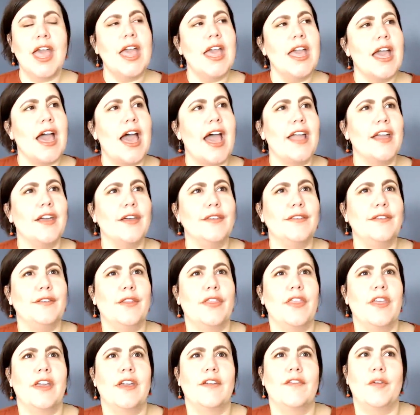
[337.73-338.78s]
I also
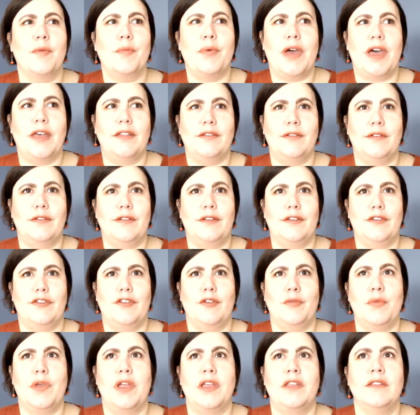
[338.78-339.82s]
think of imposter
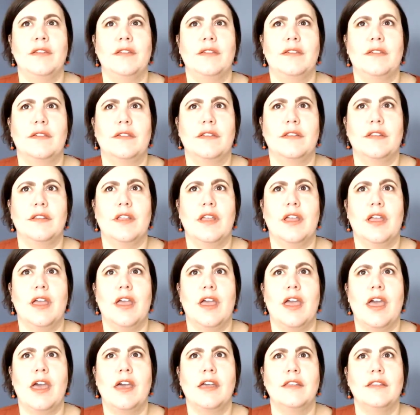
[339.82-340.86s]
syndrome as
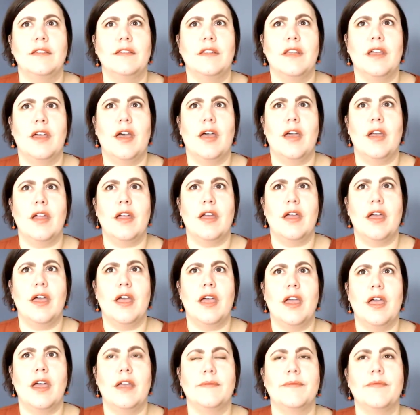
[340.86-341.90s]

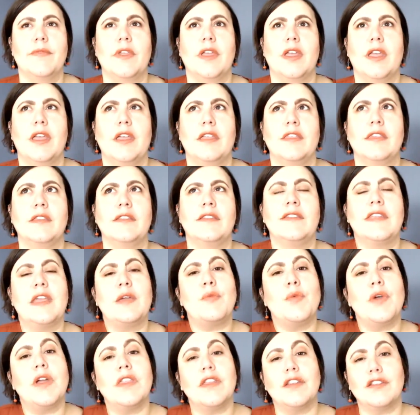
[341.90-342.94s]
the same
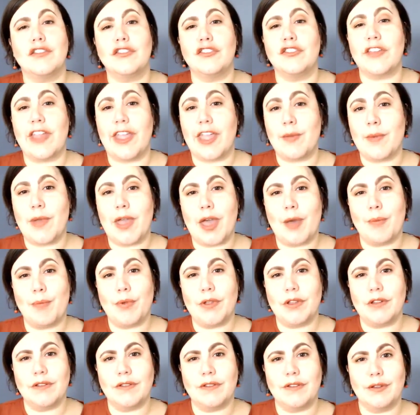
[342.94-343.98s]
way that shame
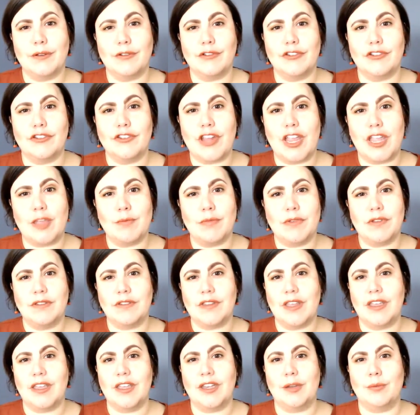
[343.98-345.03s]
happens. So shame is
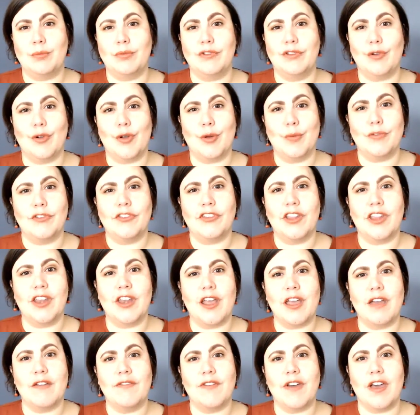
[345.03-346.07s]
like an absorption
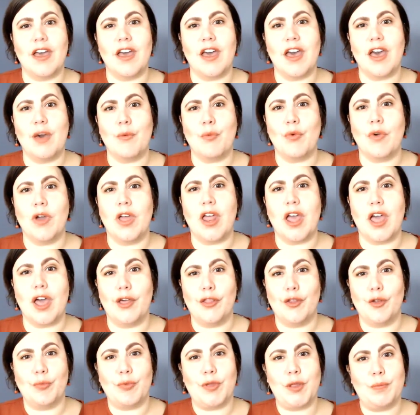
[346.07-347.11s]
of what
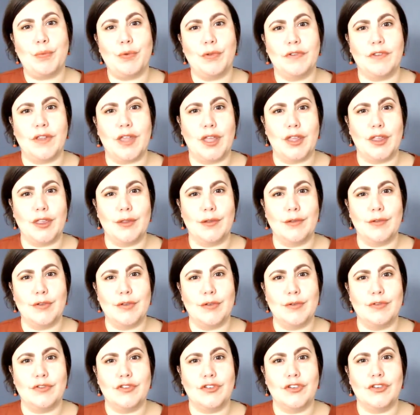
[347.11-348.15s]
other people tell
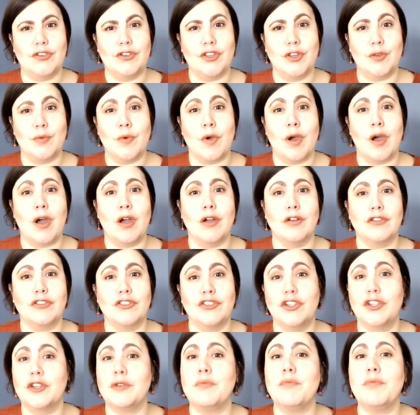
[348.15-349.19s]
you you
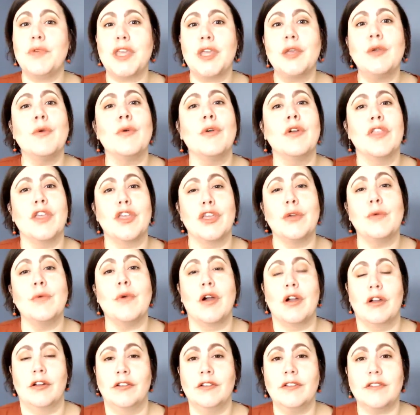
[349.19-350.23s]
shouldn't be, or that you
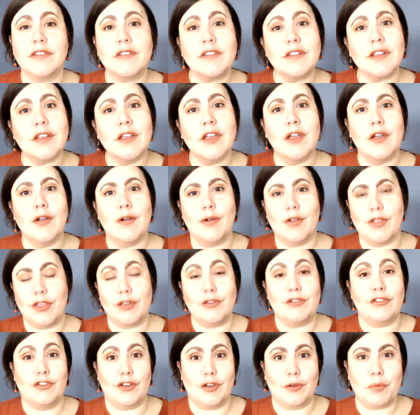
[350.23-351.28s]
aren't, or that you
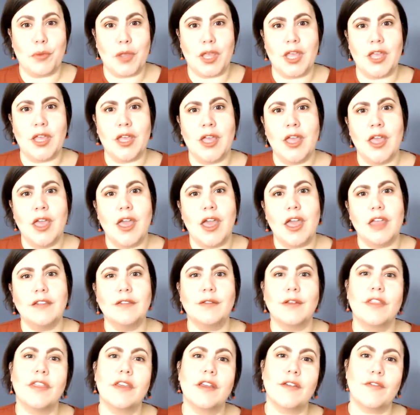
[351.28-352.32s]
should be. And so
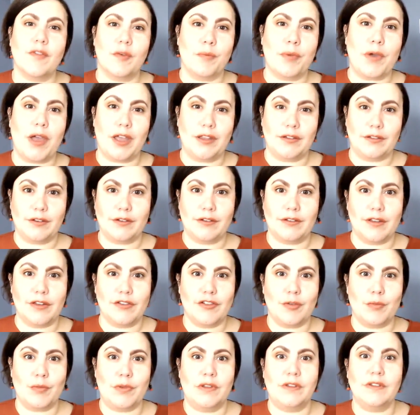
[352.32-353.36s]
I think of imposter
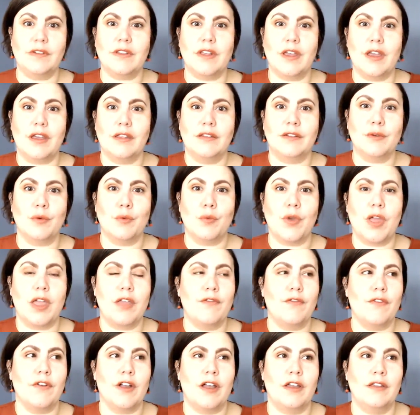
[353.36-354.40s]
syndrome as a way
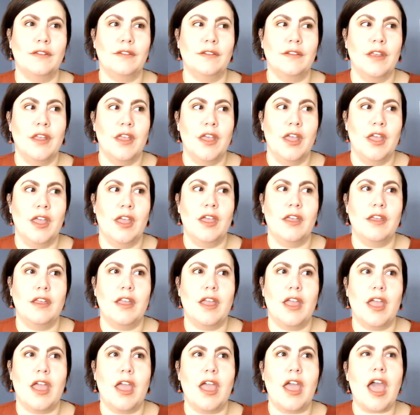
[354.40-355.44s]
for us.
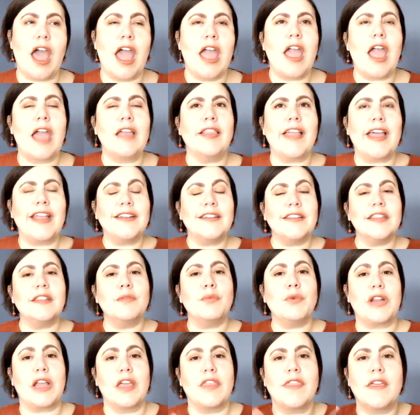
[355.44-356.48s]
I like to,
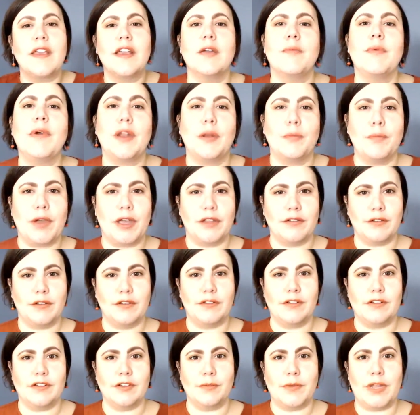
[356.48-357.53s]
when I think about imposter
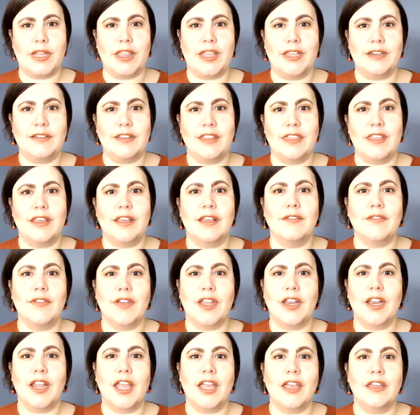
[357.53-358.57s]
syndrome, I like to think of
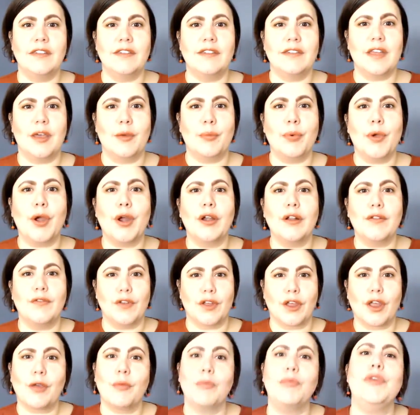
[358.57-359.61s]
it as a part of a
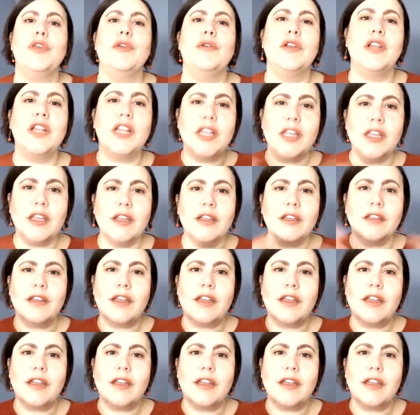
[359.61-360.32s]
community,